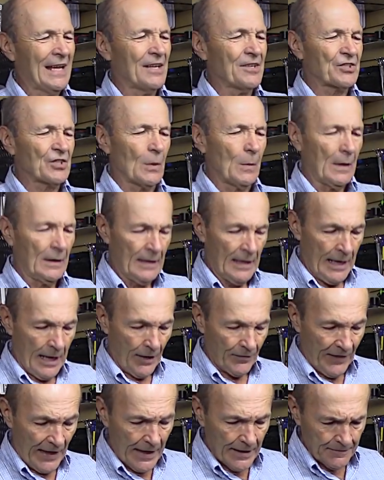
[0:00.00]
and so on.
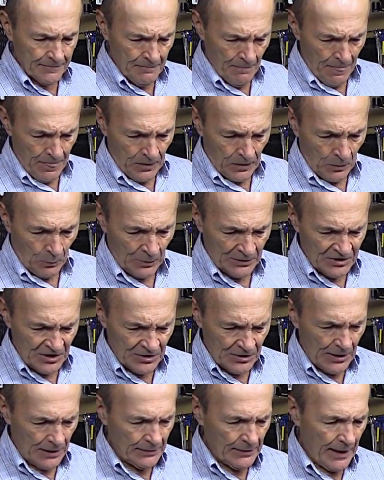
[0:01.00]
Then, once he's
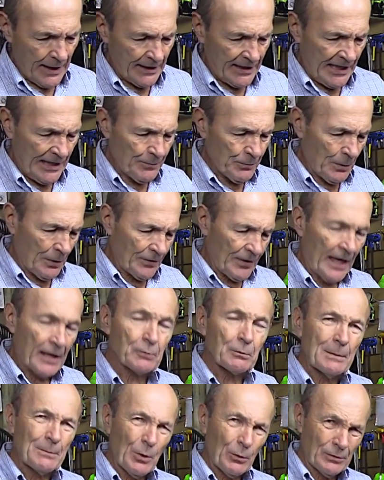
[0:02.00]
done that, he will then
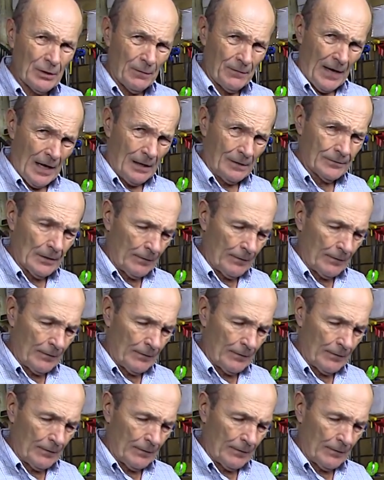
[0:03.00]
remove the valve.